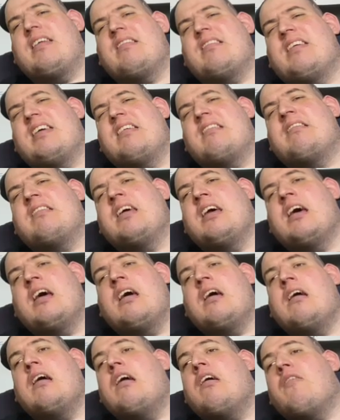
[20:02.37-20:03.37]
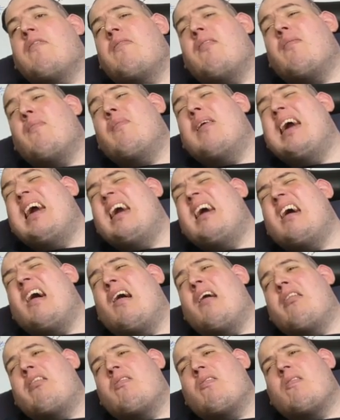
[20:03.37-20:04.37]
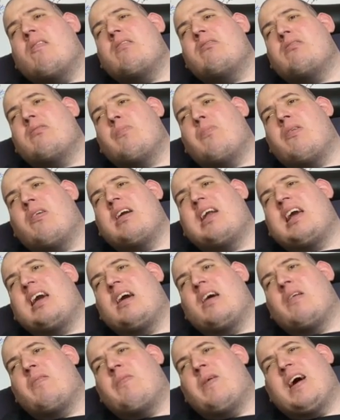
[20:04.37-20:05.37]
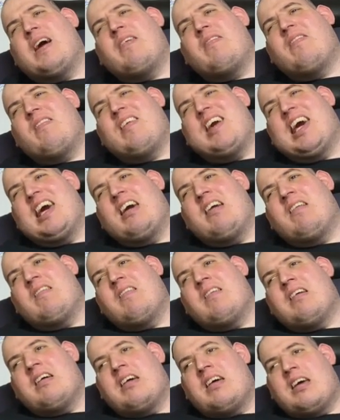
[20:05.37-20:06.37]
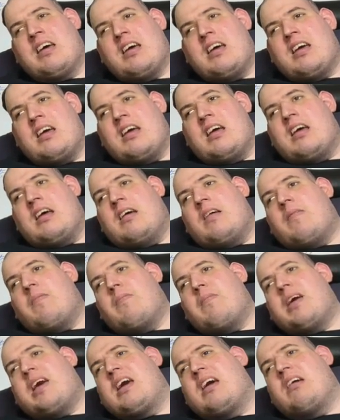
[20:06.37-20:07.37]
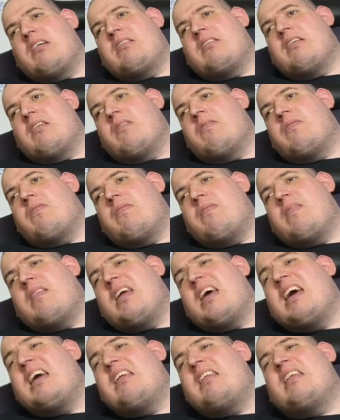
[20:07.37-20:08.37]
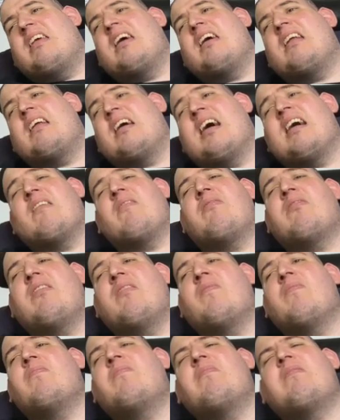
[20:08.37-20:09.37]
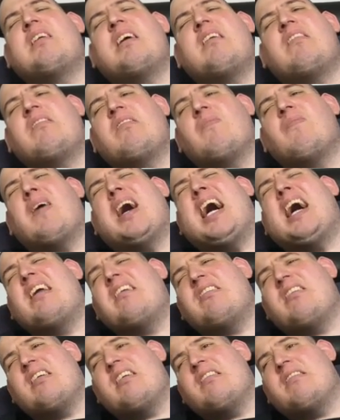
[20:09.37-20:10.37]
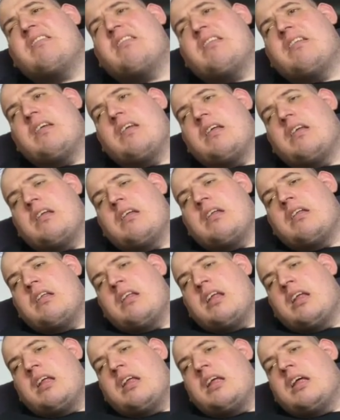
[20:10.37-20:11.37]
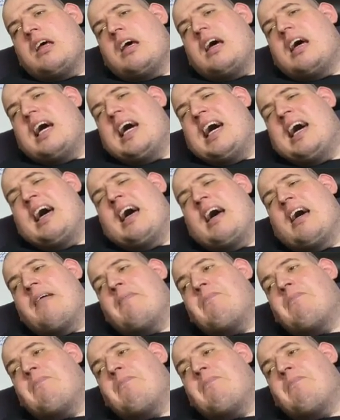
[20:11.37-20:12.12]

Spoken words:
is, for me, I thought it was a pretty good pay-per-view because they did have some decent matches. But